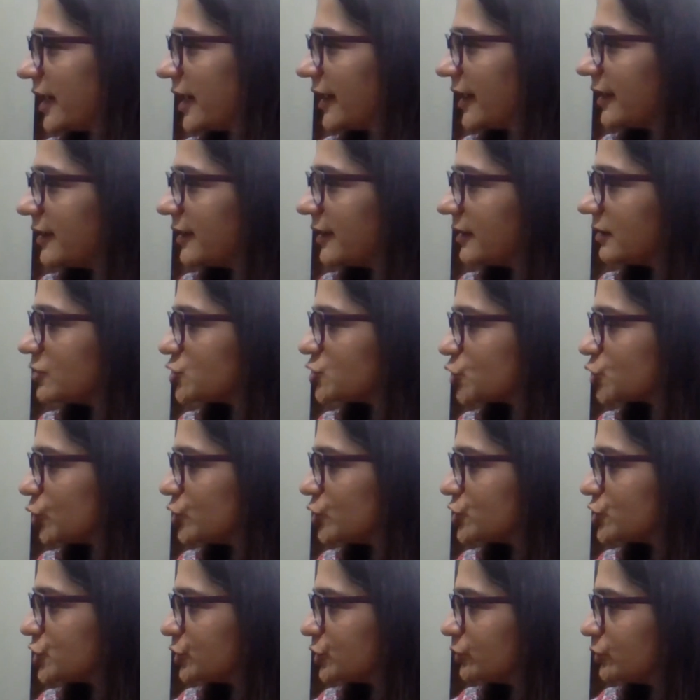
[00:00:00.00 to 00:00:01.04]
I
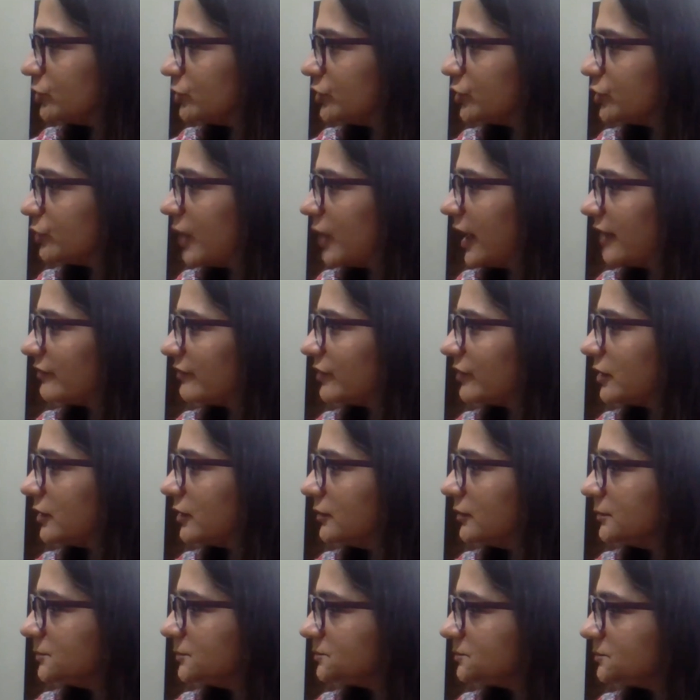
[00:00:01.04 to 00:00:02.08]
showed you. You have
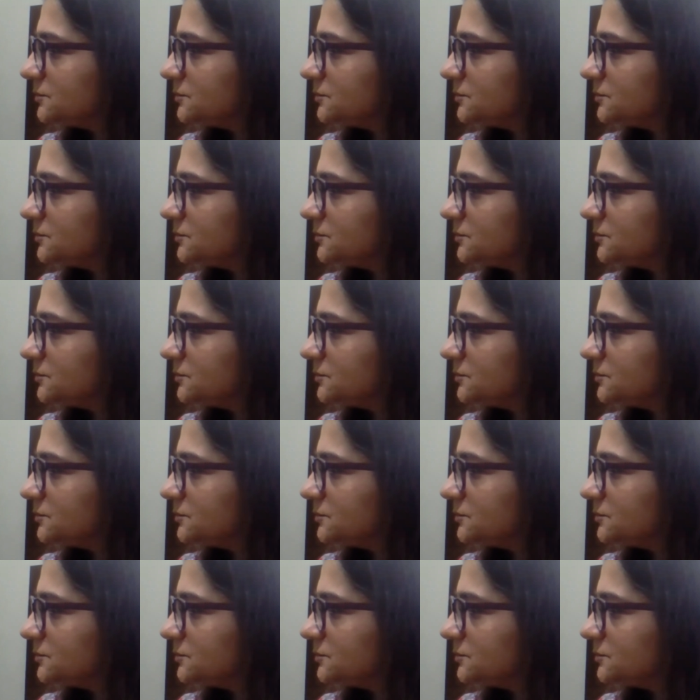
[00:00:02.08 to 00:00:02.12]
a,